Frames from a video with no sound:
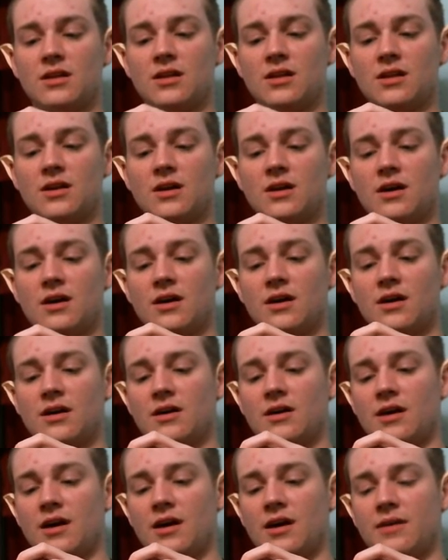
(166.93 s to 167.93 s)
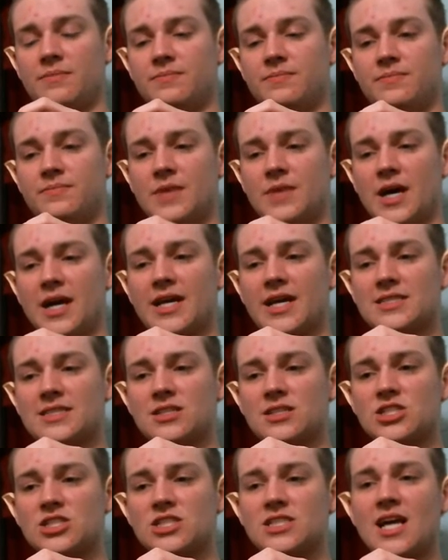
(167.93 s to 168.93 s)
I guess I'll
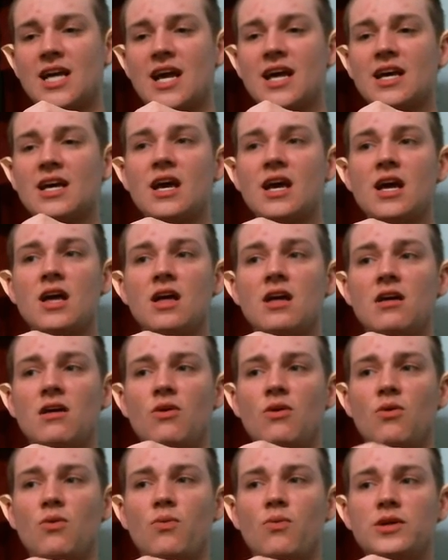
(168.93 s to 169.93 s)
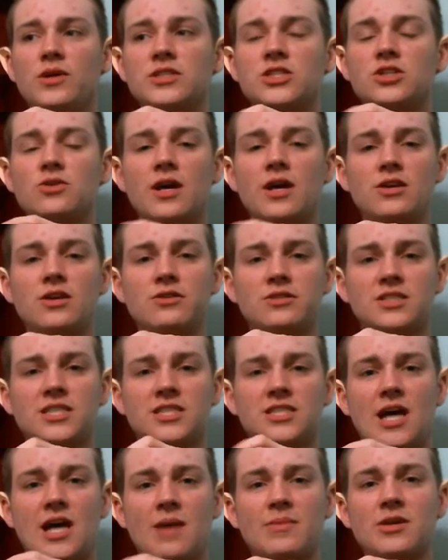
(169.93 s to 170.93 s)
just say, once you get used to
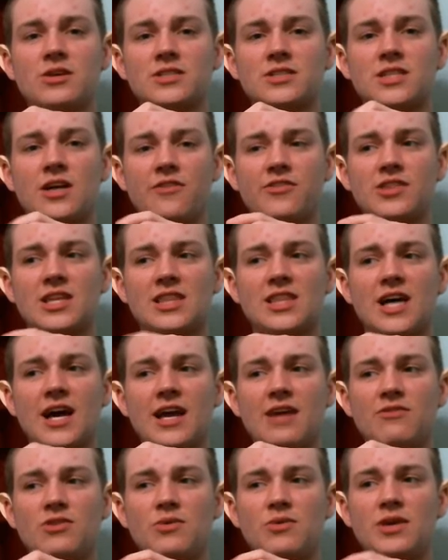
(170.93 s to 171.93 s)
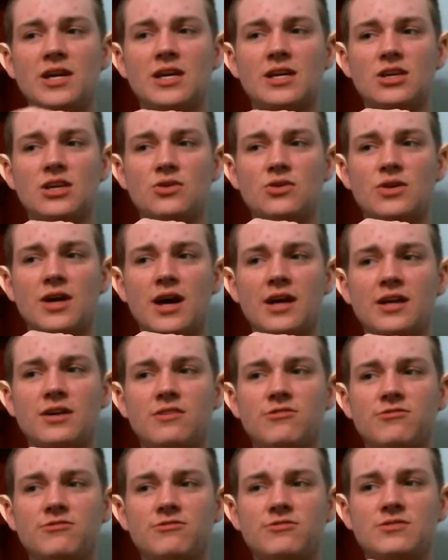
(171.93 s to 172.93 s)
stabbing yourself in the thigh every week, you kind
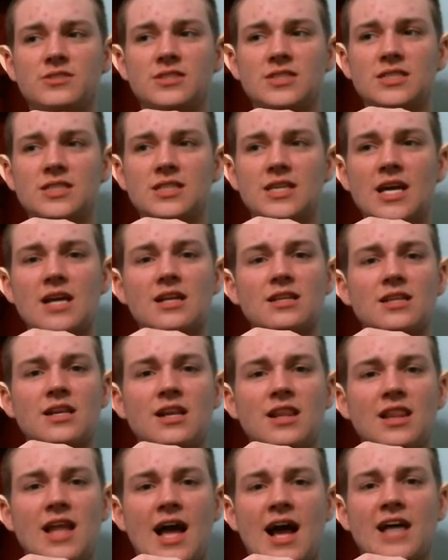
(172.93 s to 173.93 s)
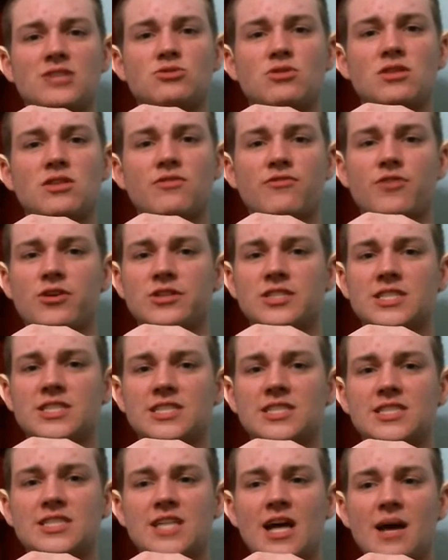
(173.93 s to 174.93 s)
of get a little lax with the first
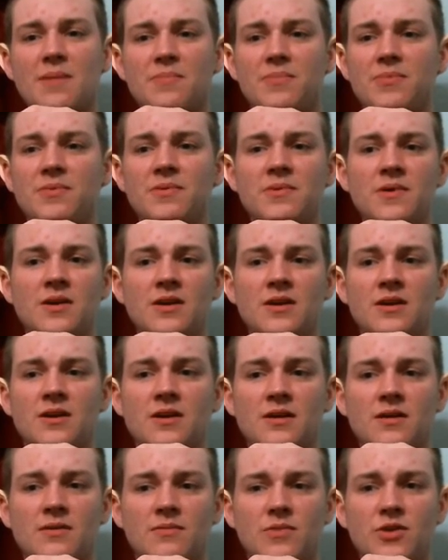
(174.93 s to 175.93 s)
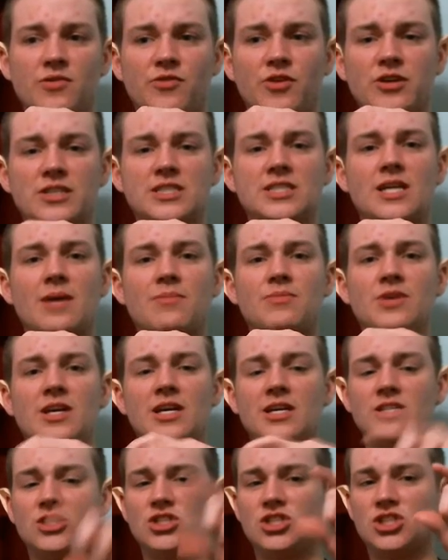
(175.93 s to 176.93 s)
step. The first step
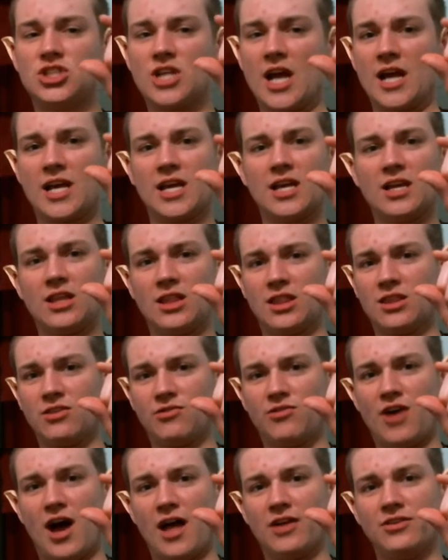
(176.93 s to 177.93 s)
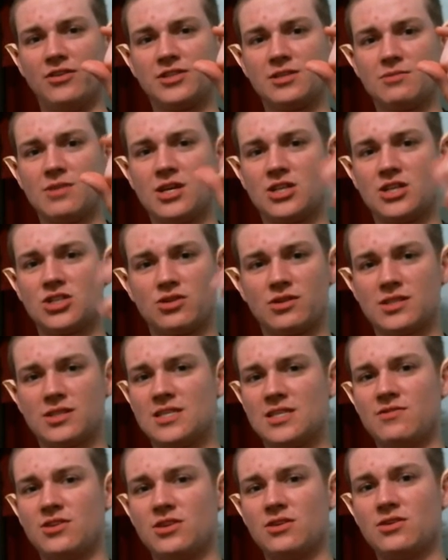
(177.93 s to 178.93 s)
being checking the vial to make sure it's
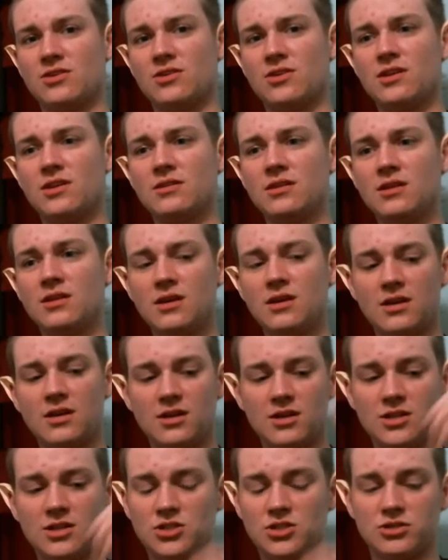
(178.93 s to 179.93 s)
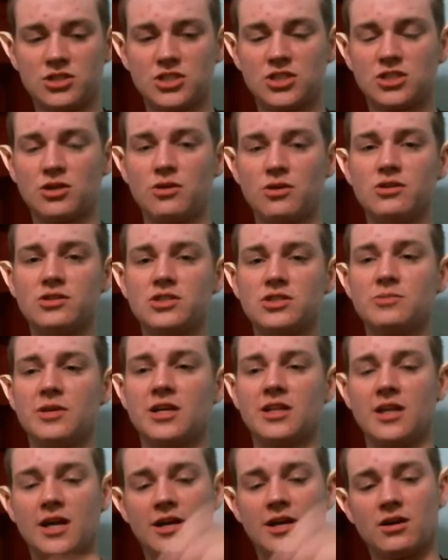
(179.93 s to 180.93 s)
even good. Because you're just so used to being
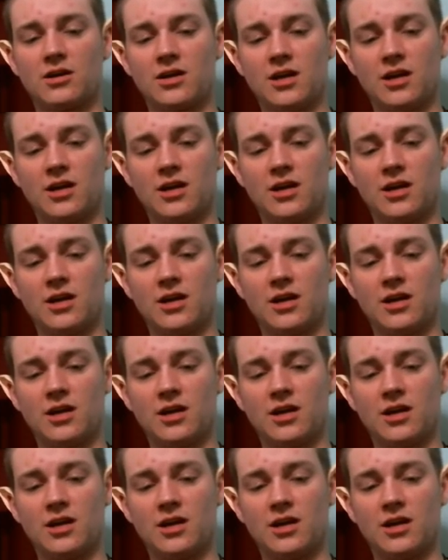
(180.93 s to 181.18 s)
like, okay,